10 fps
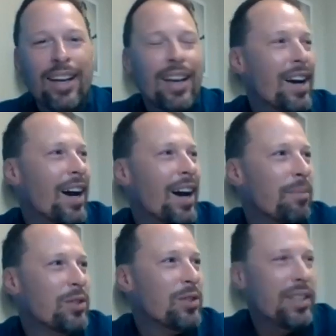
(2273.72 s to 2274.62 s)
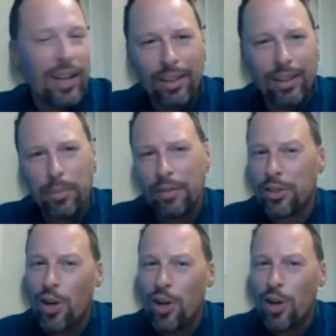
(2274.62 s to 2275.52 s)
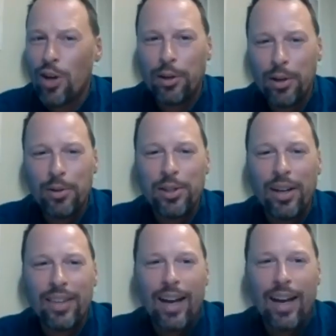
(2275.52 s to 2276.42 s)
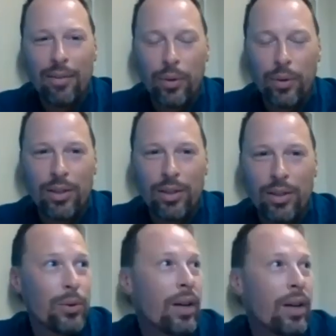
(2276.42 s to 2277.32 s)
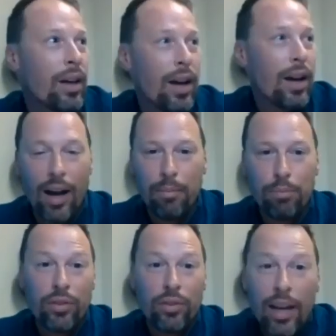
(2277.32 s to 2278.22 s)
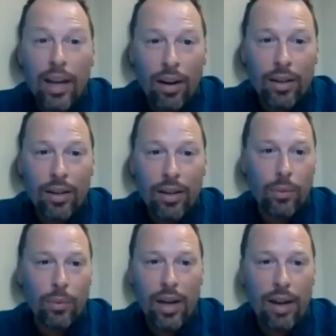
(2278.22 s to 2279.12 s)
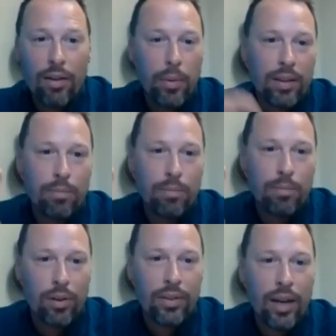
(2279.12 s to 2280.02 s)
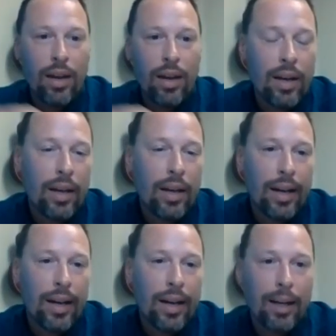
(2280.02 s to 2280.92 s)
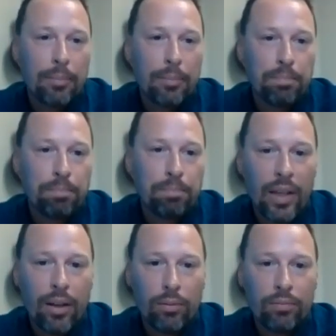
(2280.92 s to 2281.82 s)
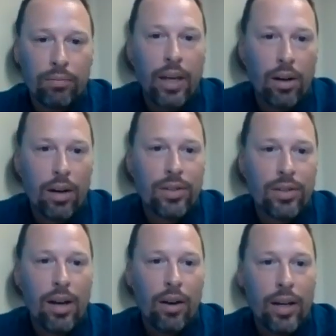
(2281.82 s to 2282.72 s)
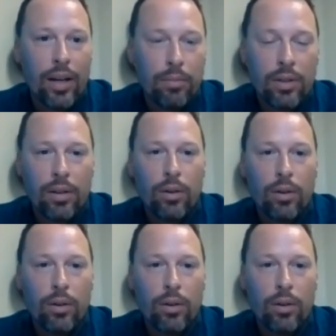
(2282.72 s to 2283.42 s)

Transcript: so we take a little bit of a softer approach on that. We do birthday cards. So we have everybody's birthday, in our CRM. So we'll